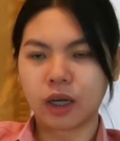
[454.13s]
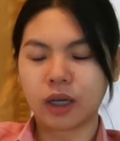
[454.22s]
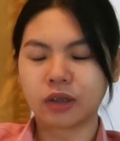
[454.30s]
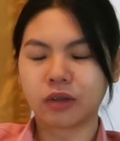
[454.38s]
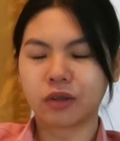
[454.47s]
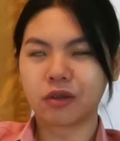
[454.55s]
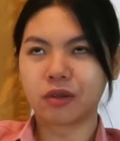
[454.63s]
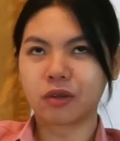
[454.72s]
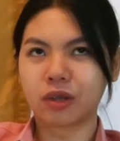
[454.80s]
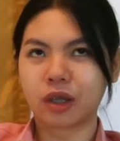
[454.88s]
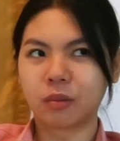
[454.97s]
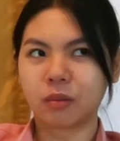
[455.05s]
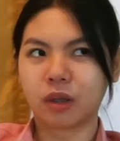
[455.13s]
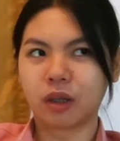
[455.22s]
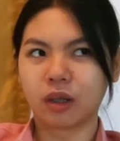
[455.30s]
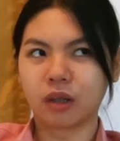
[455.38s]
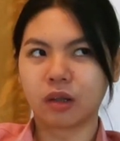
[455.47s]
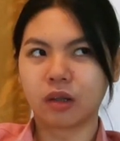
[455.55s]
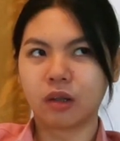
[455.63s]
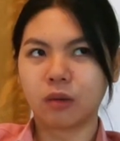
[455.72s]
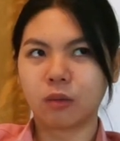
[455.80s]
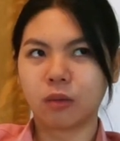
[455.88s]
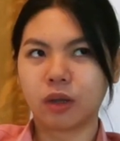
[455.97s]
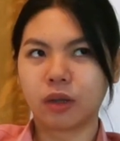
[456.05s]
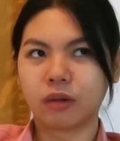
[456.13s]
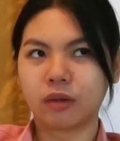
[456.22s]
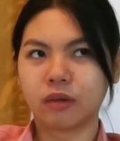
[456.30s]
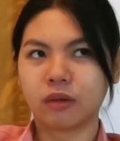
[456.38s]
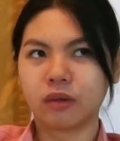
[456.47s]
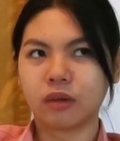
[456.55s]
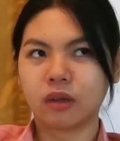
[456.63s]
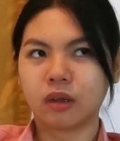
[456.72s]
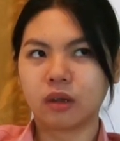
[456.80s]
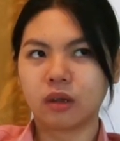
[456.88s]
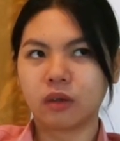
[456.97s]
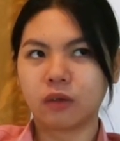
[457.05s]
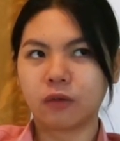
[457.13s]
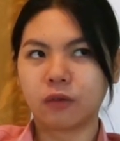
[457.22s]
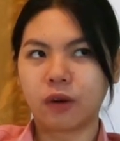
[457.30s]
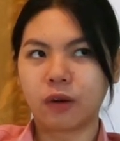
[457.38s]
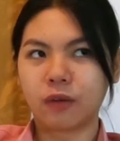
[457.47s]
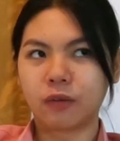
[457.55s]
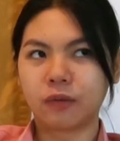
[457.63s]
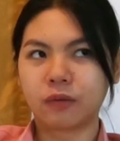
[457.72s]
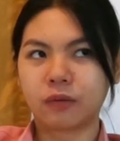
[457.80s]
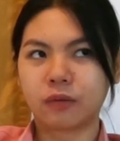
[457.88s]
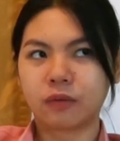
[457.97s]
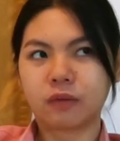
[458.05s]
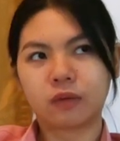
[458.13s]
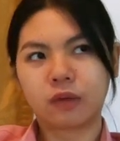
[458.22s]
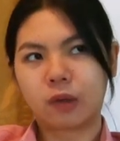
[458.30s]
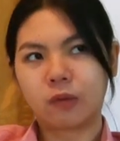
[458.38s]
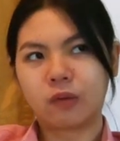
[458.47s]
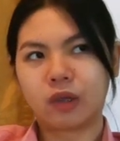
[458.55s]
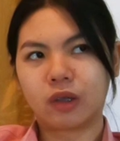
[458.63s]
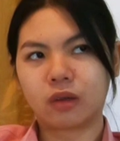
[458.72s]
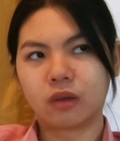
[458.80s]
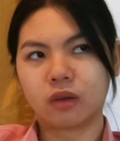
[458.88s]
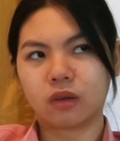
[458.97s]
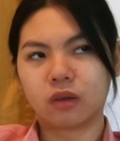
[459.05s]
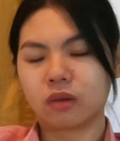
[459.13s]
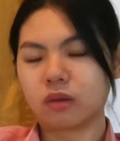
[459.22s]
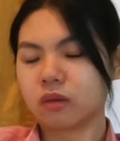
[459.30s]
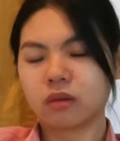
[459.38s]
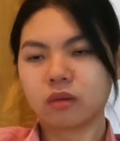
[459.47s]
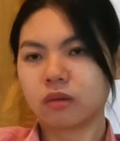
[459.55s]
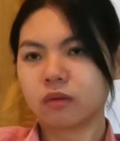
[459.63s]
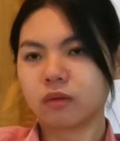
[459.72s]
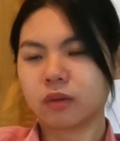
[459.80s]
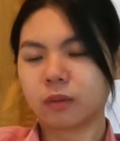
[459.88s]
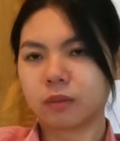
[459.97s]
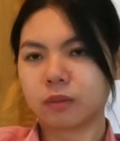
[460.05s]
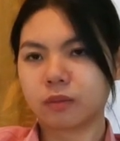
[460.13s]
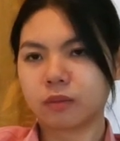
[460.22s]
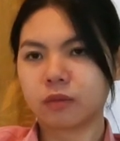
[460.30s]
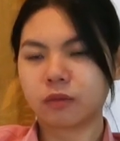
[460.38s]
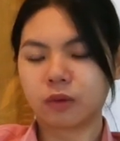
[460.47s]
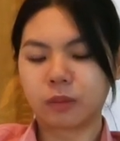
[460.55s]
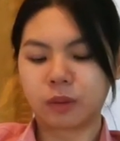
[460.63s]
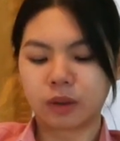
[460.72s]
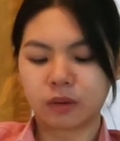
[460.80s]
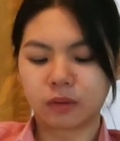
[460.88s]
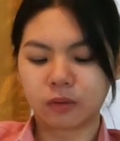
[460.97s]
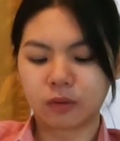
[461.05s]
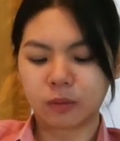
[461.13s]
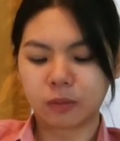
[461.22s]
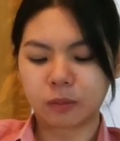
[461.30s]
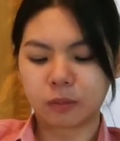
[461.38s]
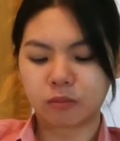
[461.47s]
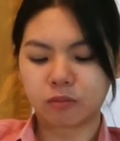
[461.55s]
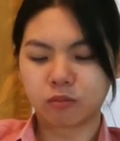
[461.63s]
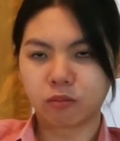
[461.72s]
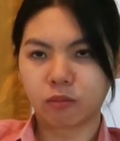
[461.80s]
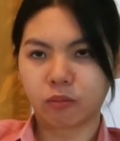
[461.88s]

I saw you sent me 1551 or 150. No, it's above that.